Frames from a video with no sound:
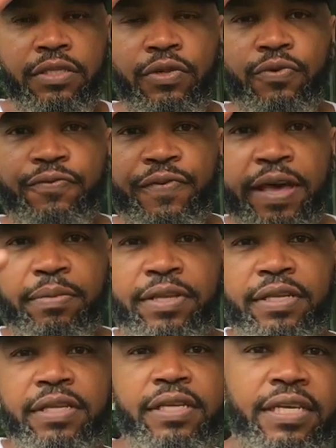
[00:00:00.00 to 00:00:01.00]
Salute,
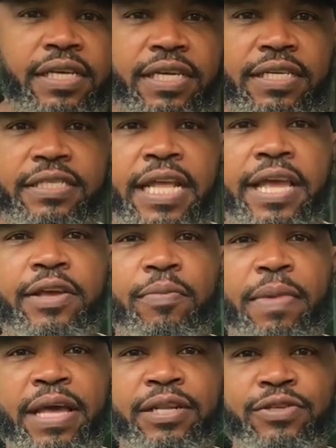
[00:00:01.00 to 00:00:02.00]
family. It's Tank
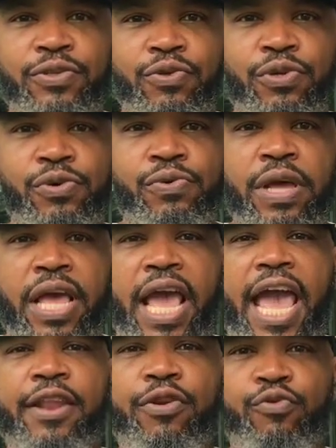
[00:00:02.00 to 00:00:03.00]
Commander Zulu
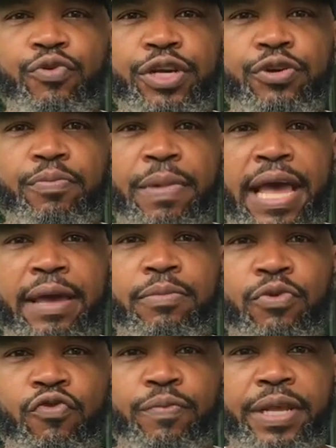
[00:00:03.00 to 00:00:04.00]
and the Real
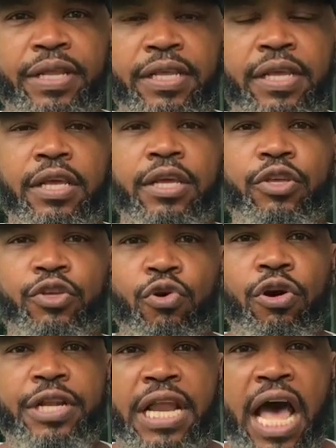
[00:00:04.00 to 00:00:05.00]
Man Movement.
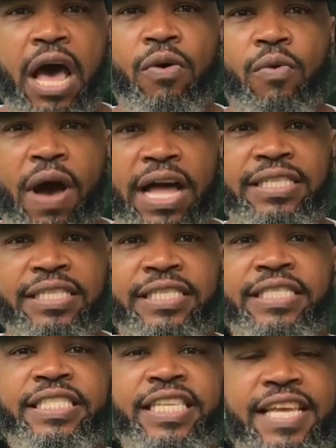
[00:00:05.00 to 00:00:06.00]
You are now
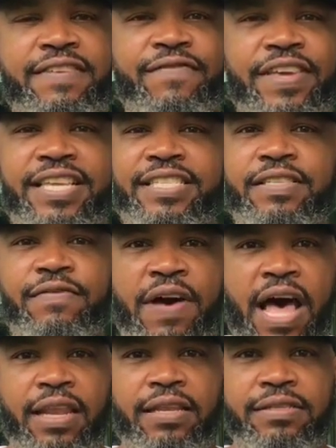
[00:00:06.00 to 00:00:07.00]
watching TV
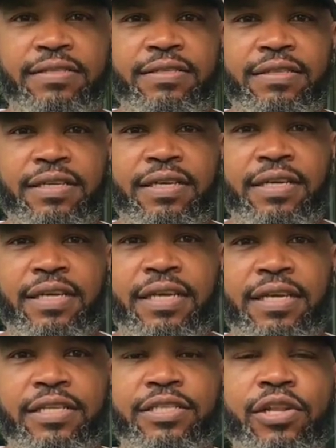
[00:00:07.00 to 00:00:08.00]
Savalas.
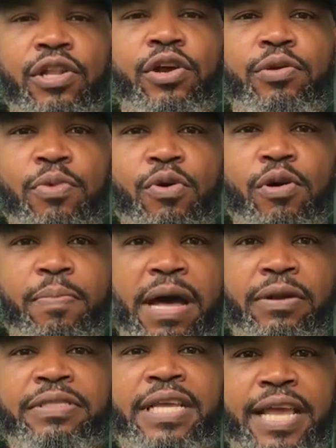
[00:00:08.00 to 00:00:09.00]
To learn more
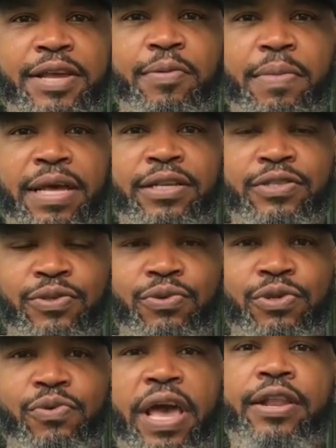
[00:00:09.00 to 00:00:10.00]
about Tank Commander
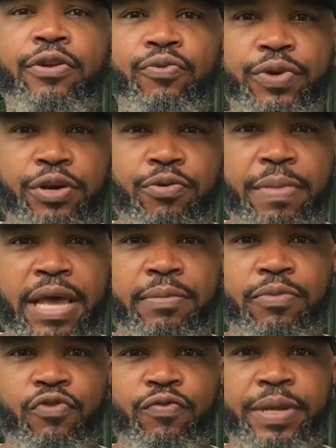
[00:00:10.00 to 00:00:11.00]
Zulu and the Real
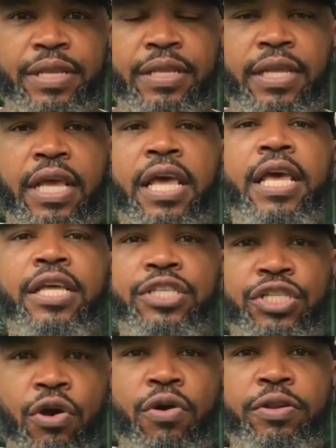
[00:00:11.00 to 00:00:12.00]
Man Movement,
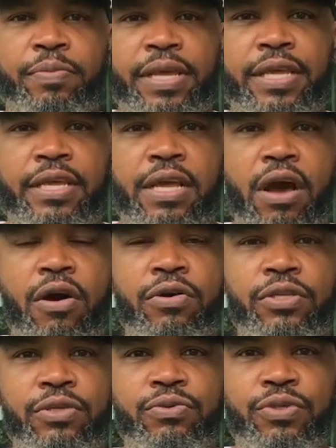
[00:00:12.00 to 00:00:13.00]
join me
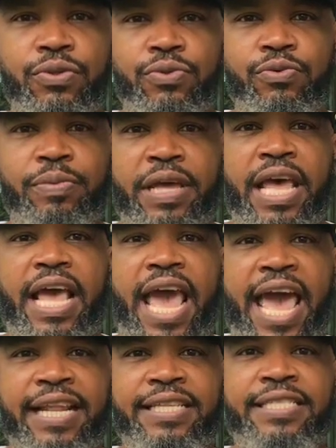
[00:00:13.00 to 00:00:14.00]
on YouTube
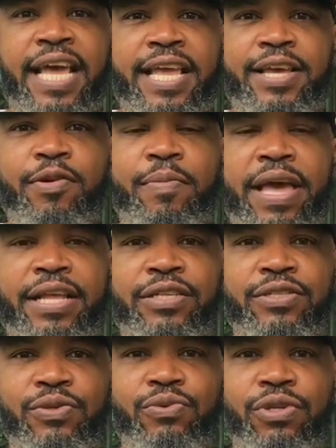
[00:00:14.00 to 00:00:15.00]
at Tank
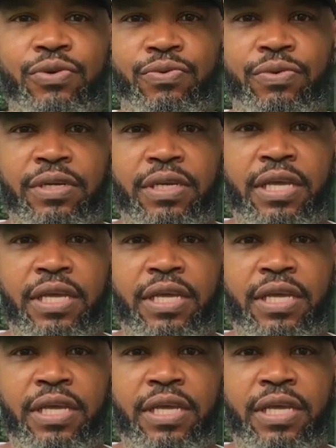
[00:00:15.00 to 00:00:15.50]
Commander Zulu.